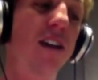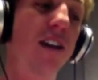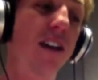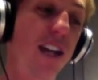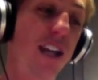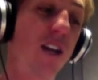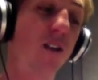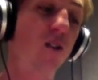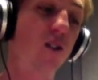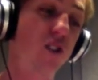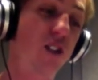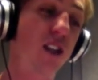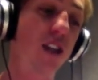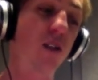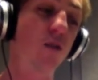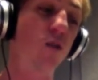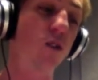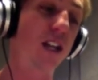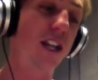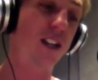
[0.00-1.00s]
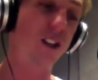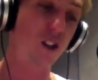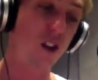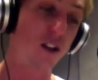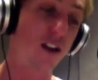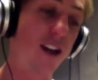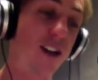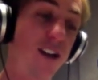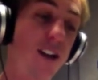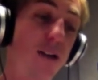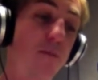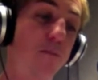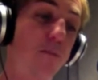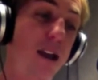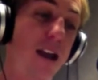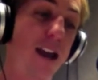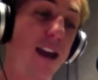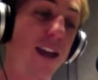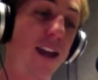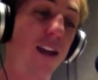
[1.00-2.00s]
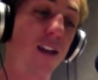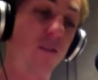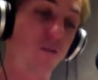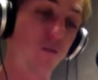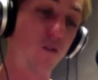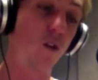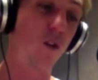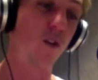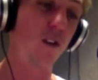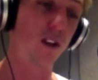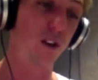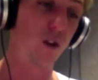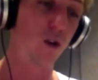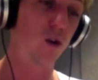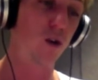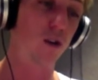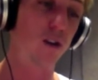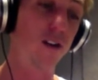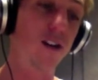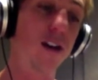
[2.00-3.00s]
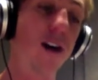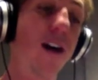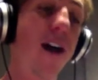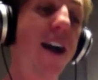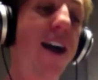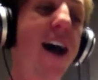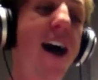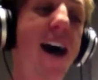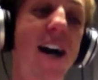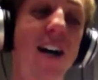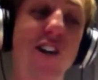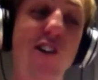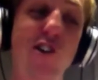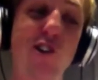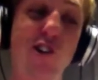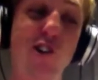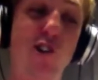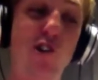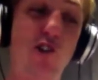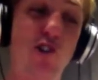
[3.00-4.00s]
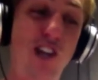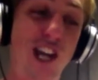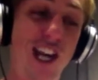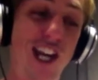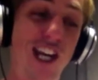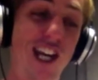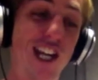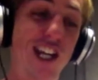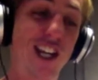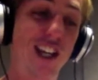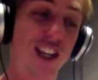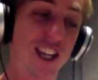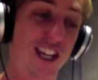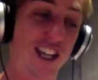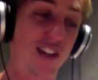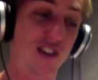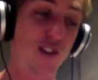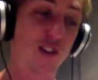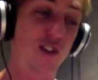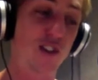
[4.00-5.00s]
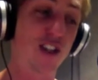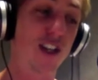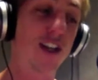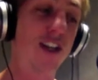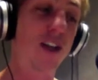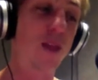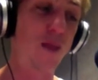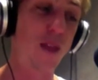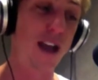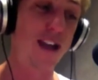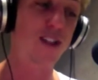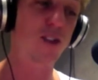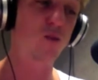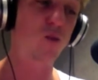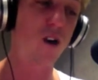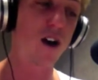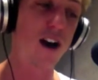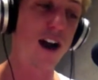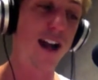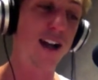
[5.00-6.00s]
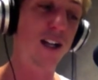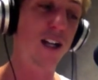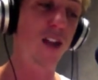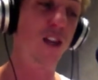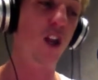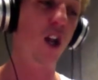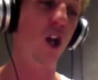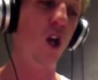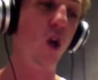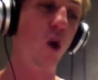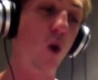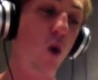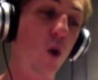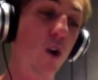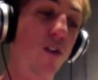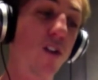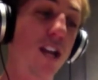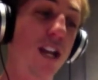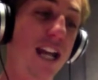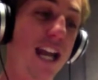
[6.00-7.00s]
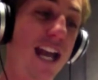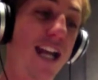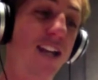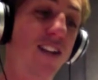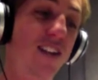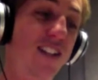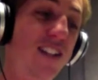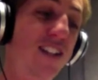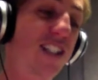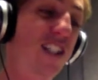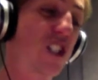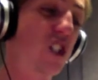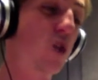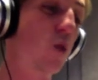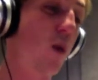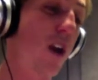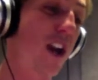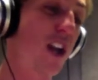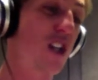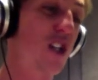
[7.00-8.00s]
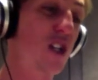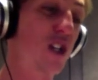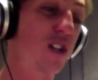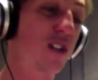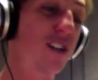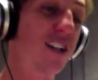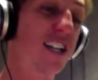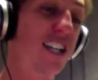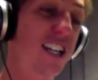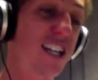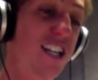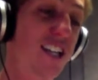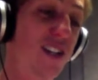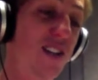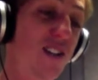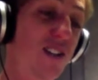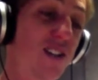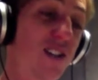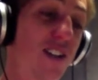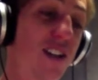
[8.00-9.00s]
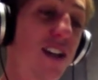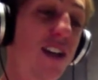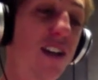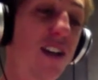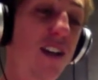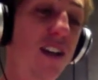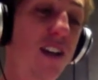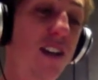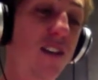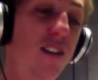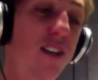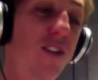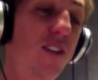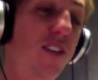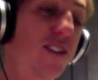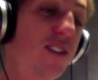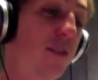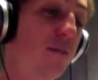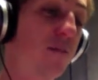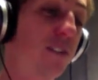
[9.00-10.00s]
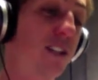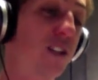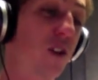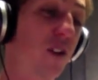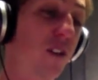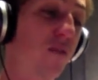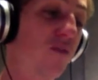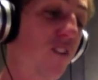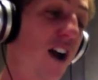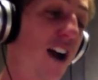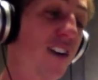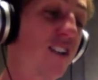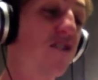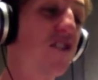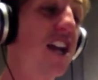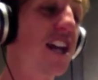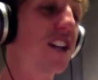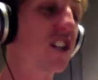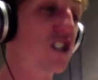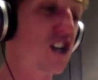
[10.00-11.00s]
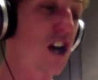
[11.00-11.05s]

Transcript: he or she will not end up paying for it all. I understand this. That's why the law of the land in this situation is that they're simply not invited next